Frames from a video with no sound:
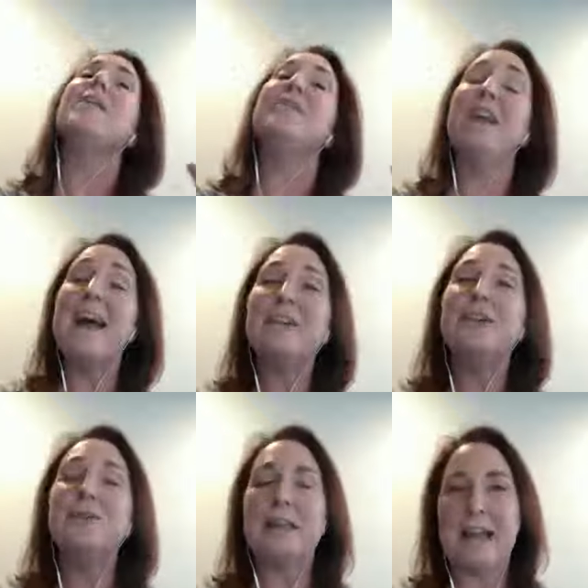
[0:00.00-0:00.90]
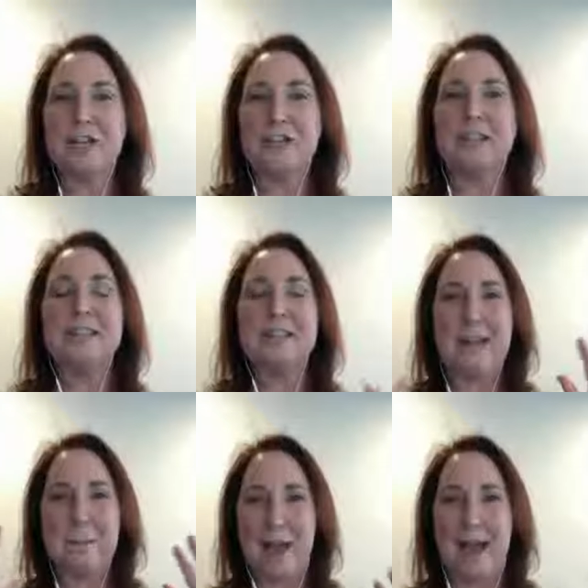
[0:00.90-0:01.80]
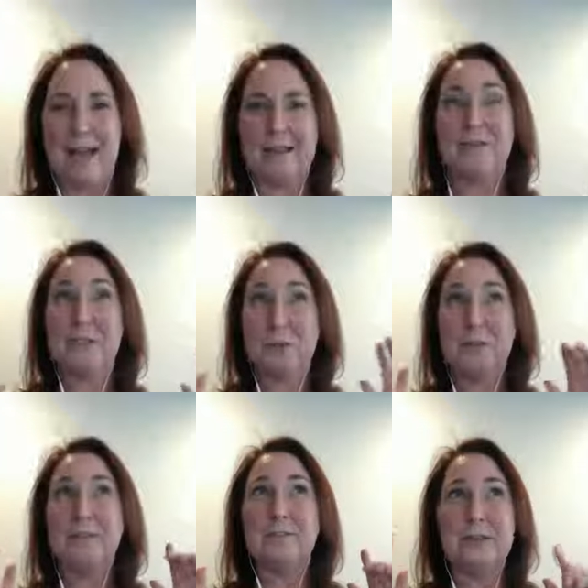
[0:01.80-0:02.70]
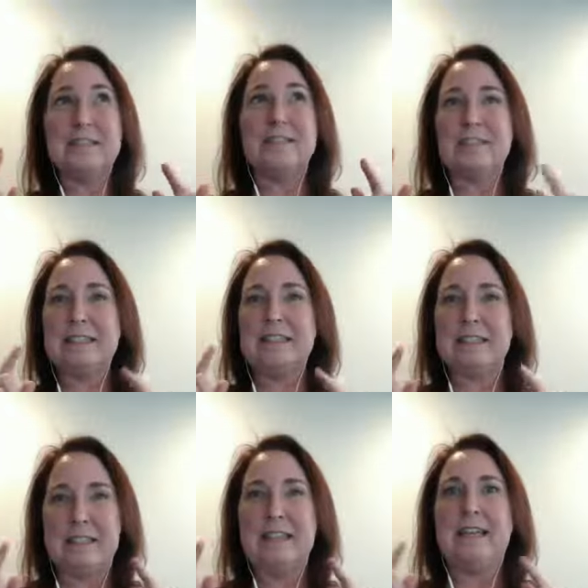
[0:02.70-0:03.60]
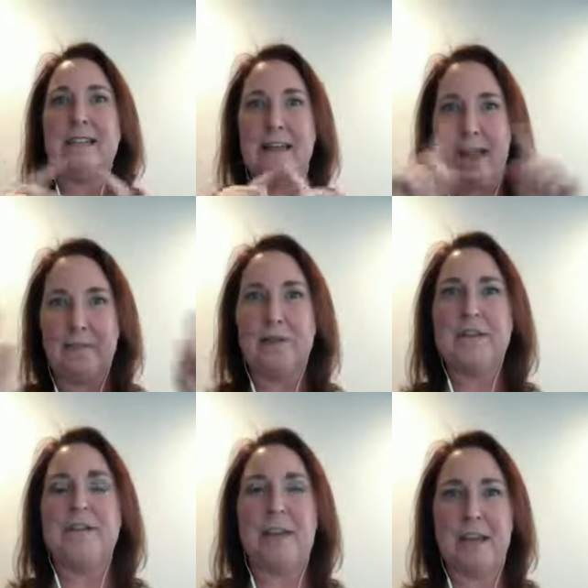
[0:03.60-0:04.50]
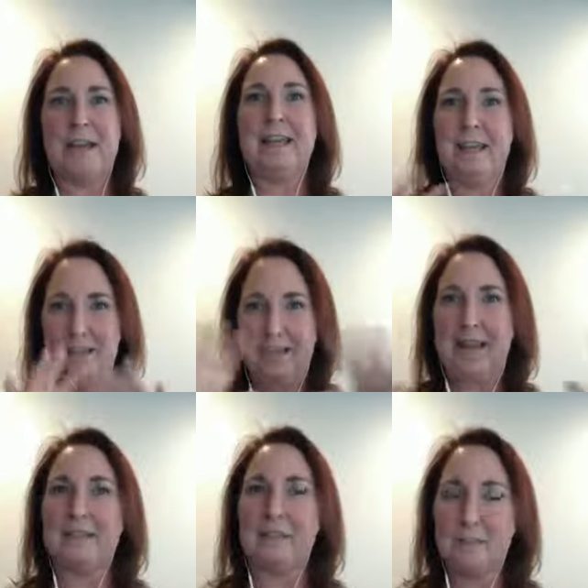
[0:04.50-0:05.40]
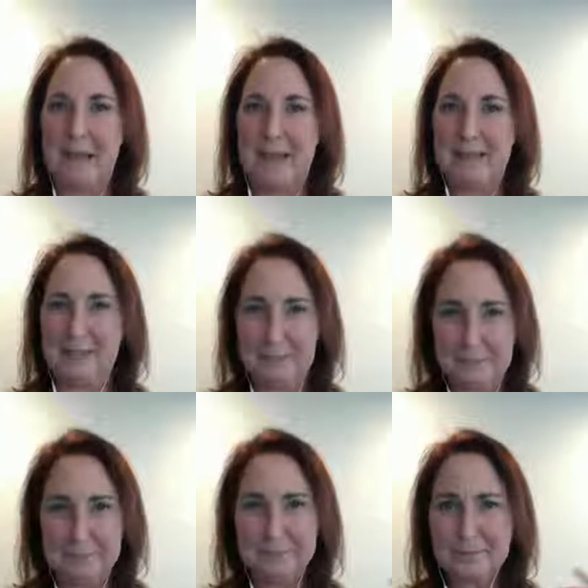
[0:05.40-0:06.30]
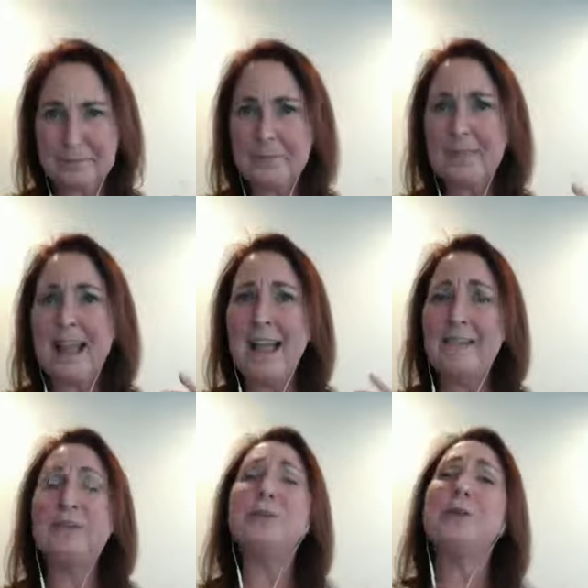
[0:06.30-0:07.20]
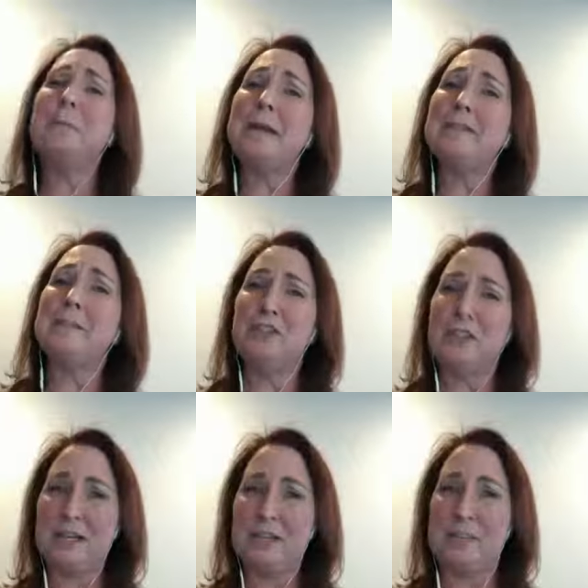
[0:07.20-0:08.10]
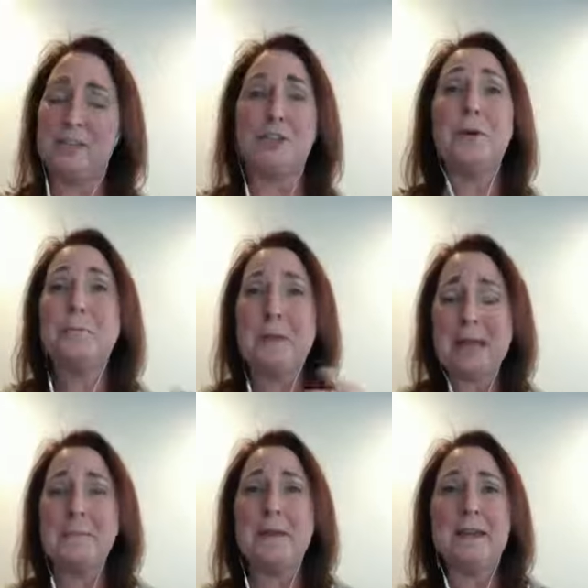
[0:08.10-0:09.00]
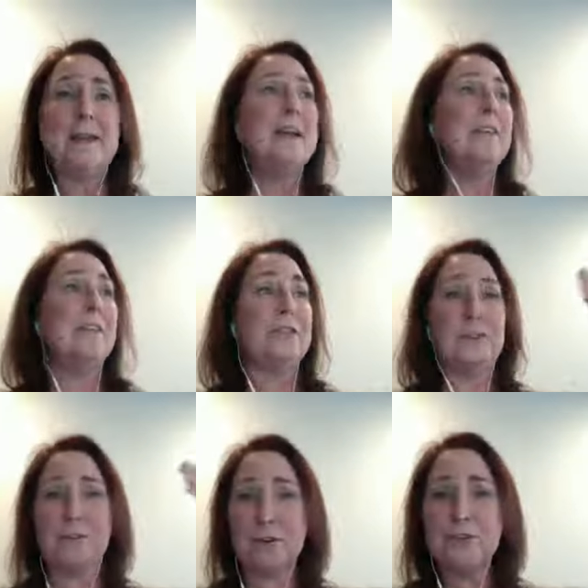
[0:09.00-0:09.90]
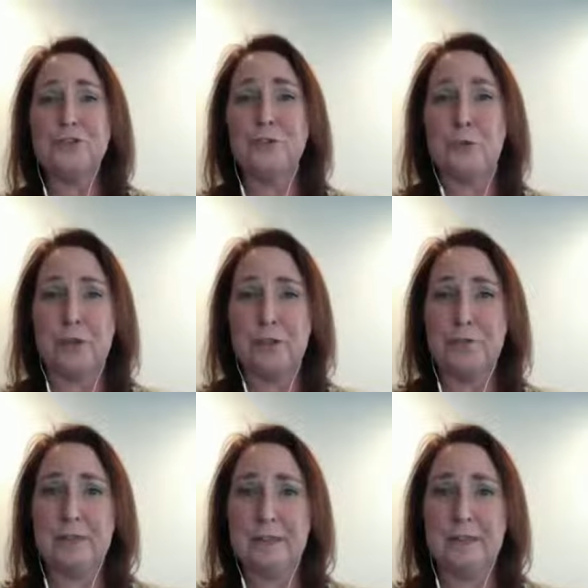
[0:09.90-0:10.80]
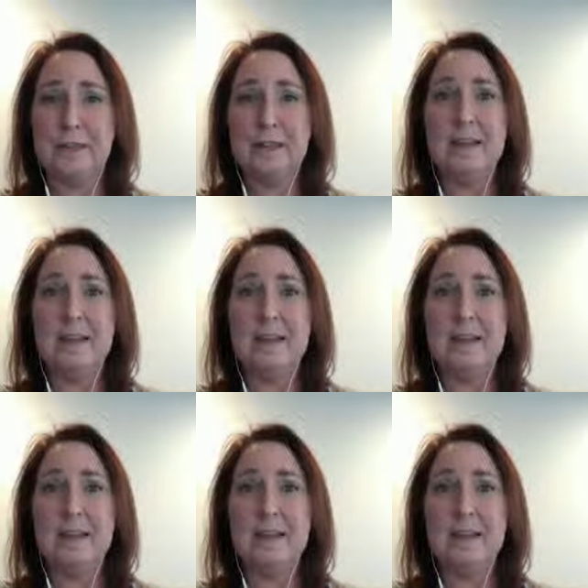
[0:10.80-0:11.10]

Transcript: then you can actually step back because you will have recently seen everything in that space and then you can make some adjustments. So it may be that the first drawer you did